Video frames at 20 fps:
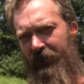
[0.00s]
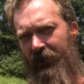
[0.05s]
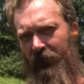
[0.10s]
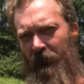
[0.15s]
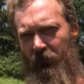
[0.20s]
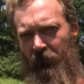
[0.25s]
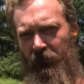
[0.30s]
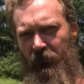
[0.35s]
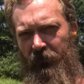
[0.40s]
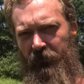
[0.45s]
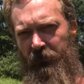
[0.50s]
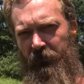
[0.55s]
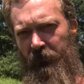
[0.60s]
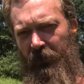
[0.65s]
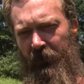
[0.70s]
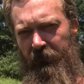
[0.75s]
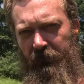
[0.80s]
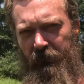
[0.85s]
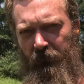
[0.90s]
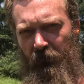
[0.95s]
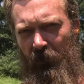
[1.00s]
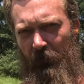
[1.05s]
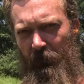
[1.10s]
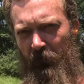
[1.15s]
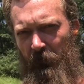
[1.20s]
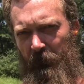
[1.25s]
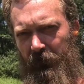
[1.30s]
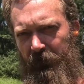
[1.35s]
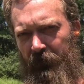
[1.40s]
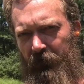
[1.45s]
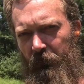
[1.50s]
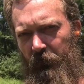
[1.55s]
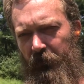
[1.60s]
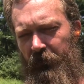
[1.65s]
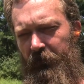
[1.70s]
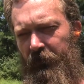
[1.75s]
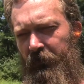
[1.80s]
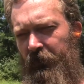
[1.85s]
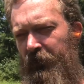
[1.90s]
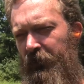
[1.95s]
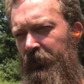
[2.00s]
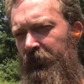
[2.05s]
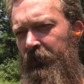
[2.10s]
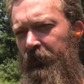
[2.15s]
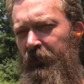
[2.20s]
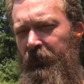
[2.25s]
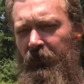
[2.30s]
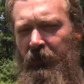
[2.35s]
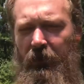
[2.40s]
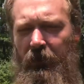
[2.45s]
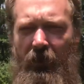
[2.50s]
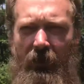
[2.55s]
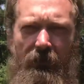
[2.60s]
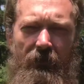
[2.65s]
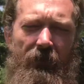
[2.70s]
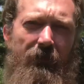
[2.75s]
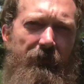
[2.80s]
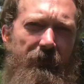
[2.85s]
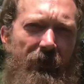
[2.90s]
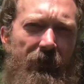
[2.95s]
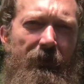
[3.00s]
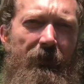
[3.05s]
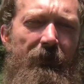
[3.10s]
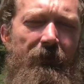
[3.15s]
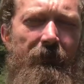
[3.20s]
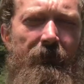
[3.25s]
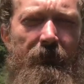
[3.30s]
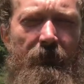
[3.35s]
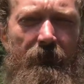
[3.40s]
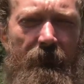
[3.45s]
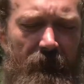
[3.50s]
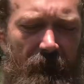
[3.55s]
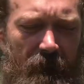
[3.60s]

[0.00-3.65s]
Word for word: that one that you had to drop to begin with. Uh, I, that that is